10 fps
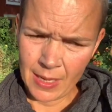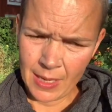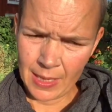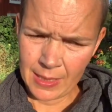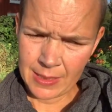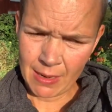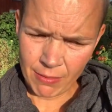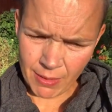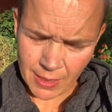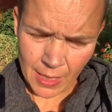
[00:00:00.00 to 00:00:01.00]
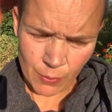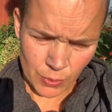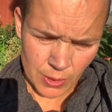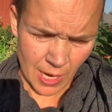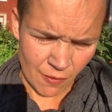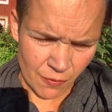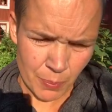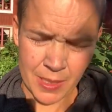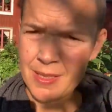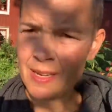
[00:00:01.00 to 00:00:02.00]
And I think I would have
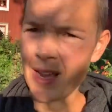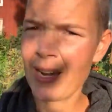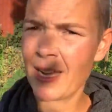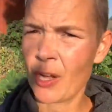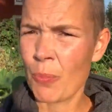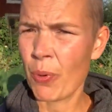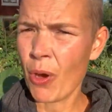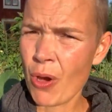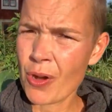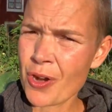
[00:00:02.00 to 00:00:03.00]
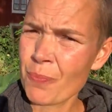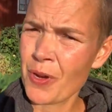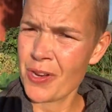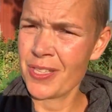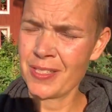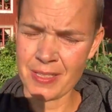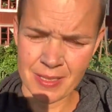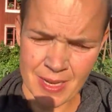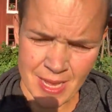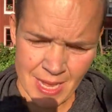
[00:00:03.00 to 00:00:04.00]
been like a poorer
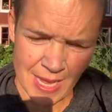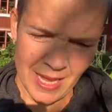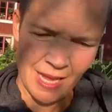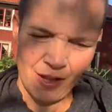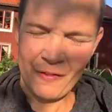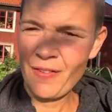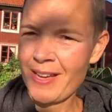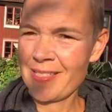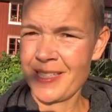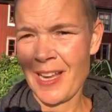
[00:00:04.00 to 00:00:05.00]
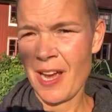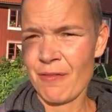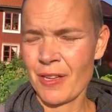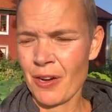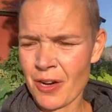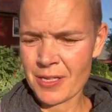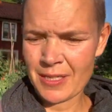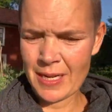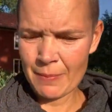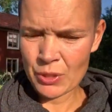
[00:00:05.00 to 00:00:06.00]
person if I didn't have the
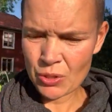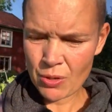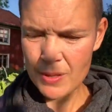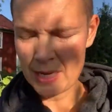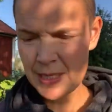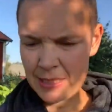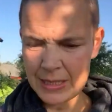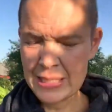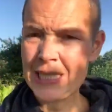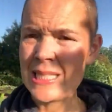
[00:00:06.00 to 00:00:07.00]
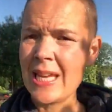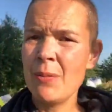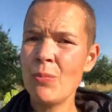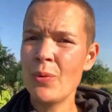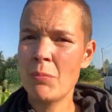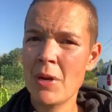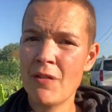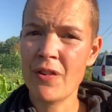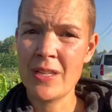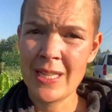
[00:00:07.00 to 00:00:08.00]
garden. And I'm sure that is the same with my
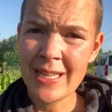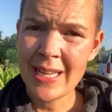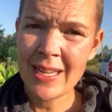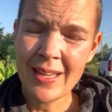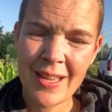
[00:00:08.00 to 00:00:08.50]
friend Nini.